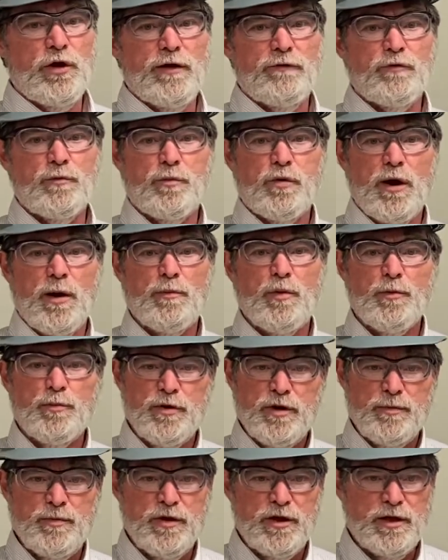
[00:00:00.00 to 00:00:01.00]
have the proper
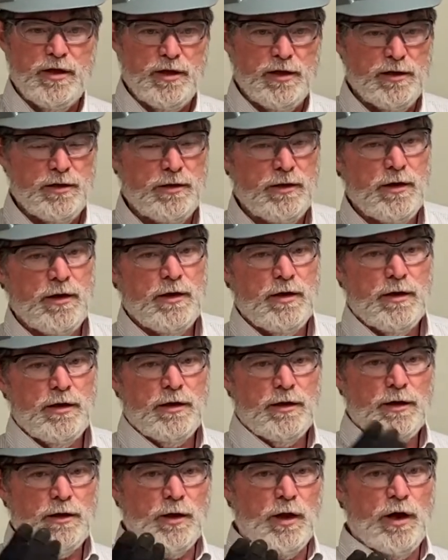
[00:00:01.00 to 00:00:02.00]
PPE.
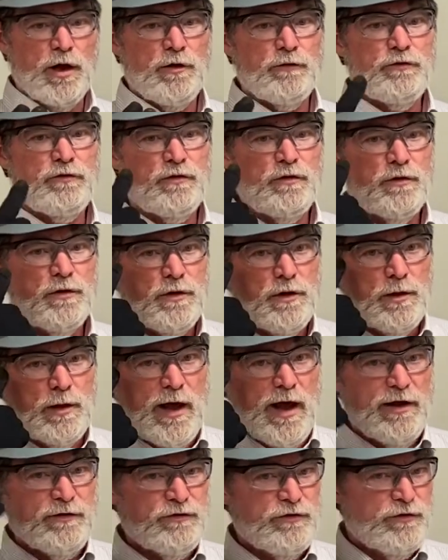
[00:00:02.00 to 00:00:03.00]
Gloves,
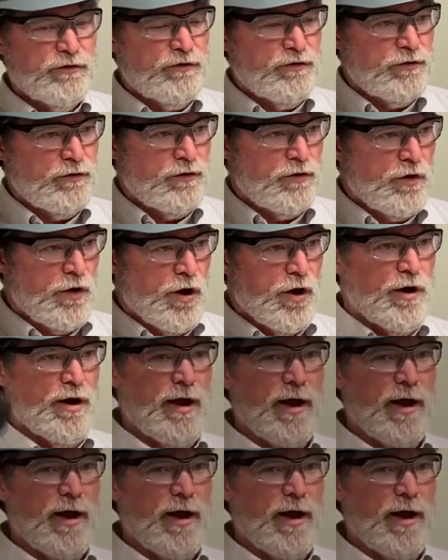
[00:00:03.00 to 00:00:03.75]
glasses, hard